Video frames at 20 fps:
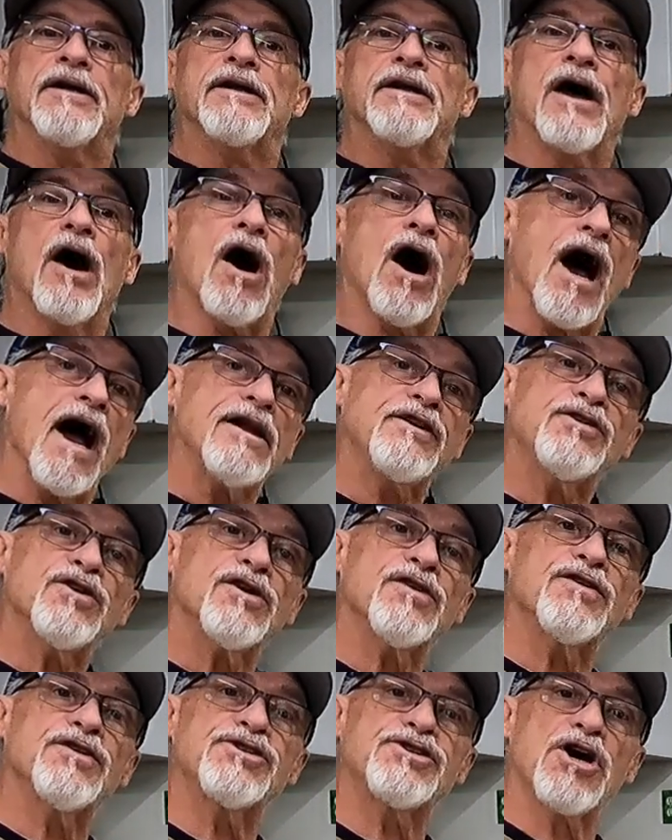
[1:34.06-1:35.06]
Now, I
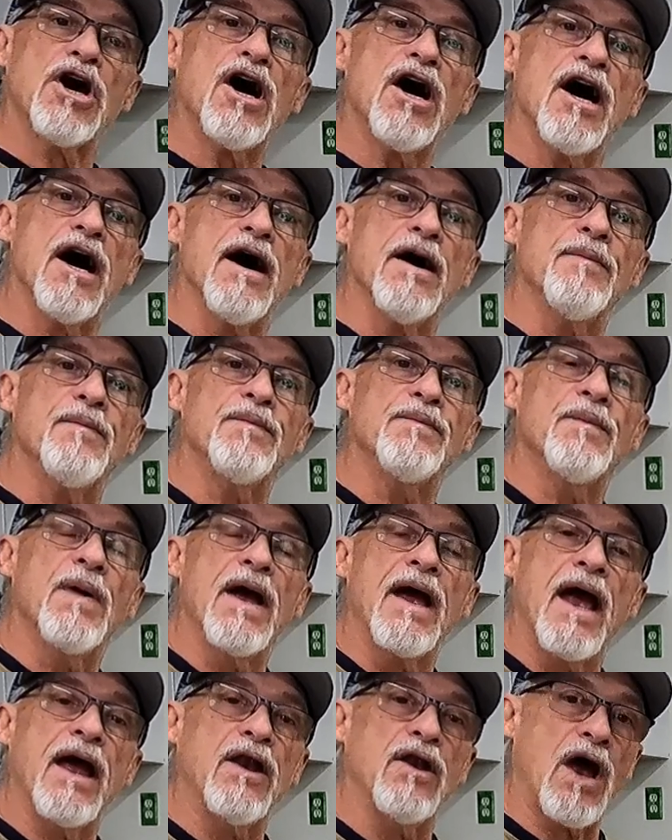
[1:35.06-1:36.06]
took the job
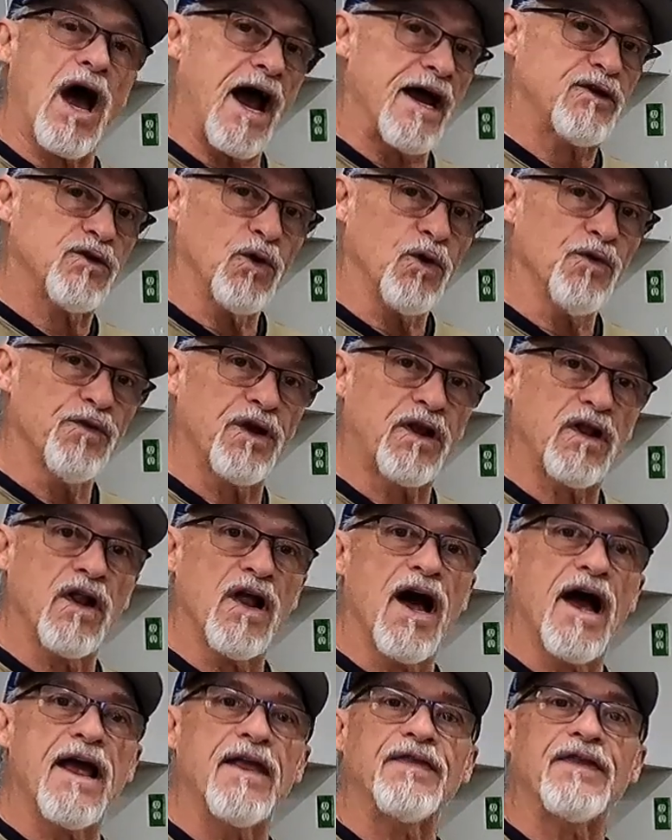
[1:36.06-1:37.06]
and I told the
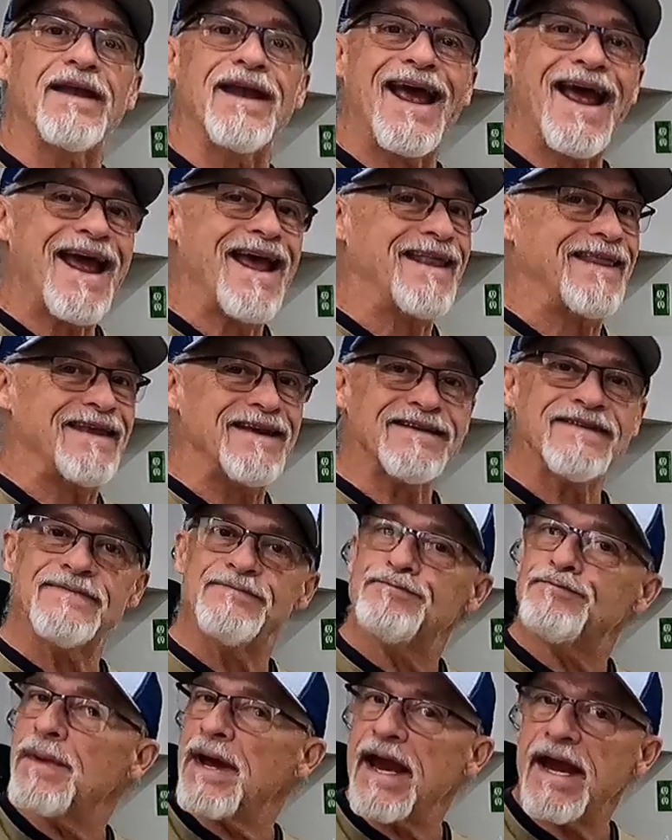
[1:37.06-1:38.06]
client that, hey, this
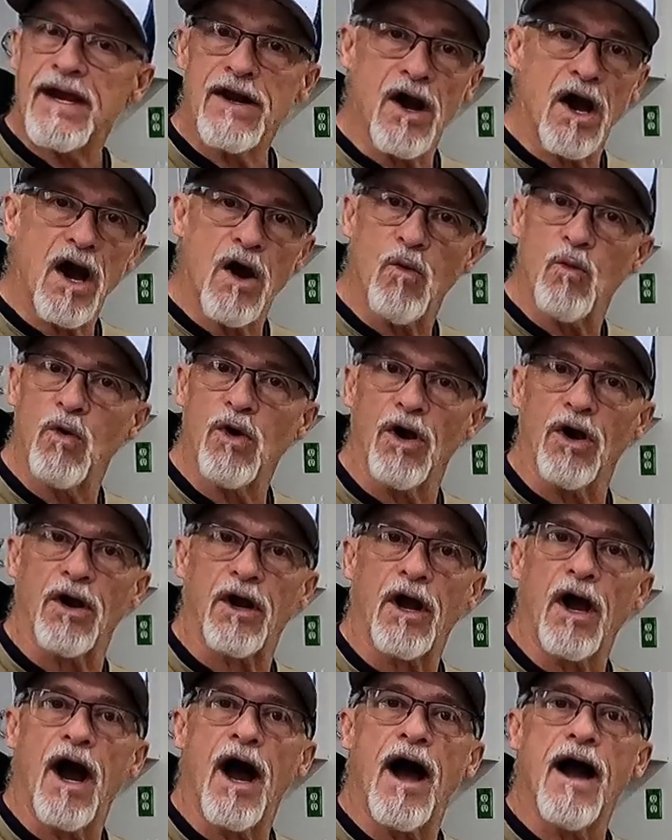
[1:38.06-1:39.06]
may not
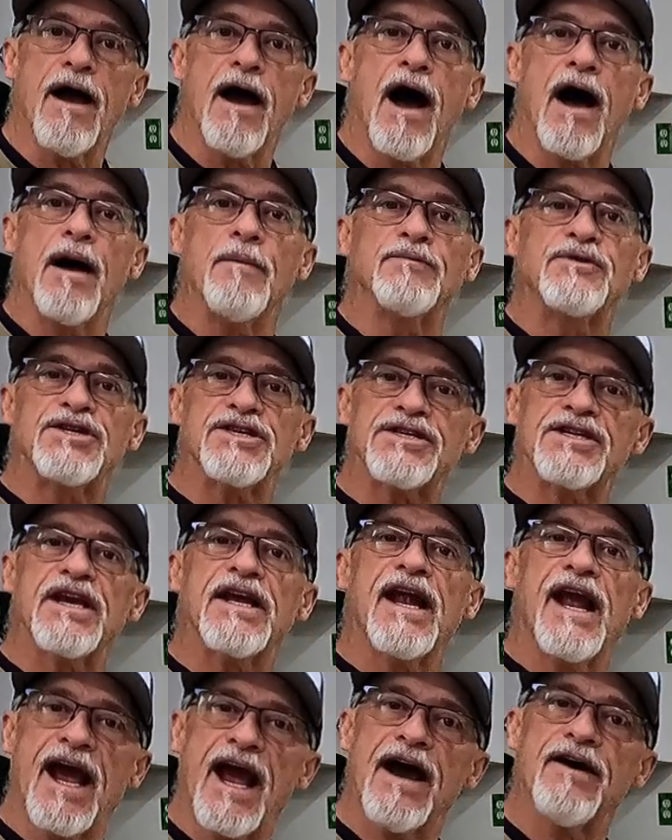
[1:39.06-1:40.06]
work. I'm just
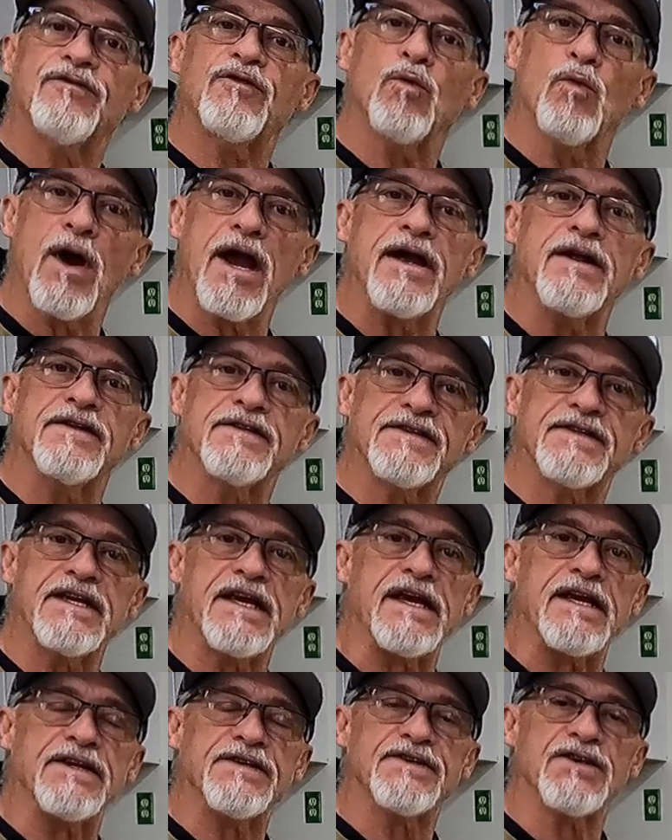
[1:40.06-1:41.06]
gonna have to wait and
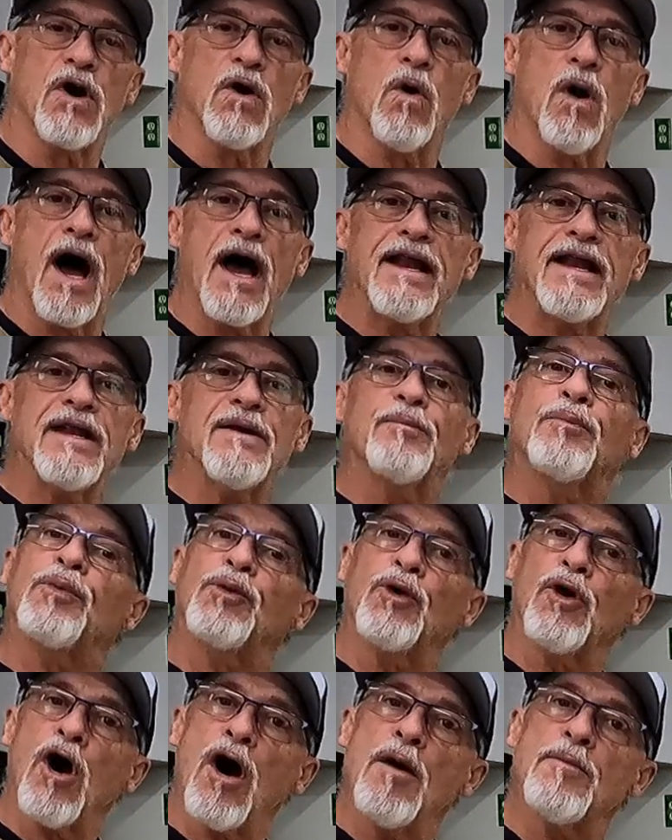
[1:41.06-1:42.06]
see. So I didn't
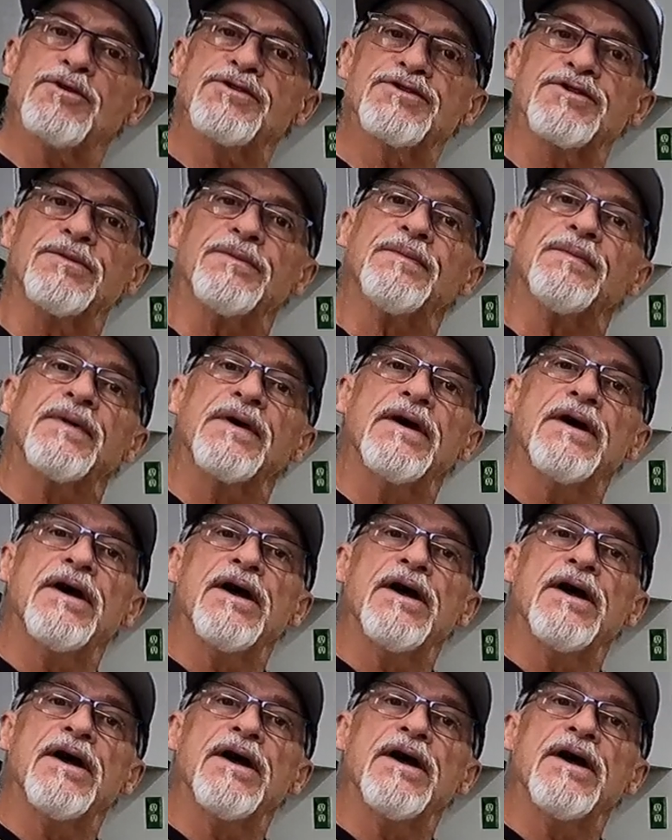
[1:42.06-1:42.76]
promise them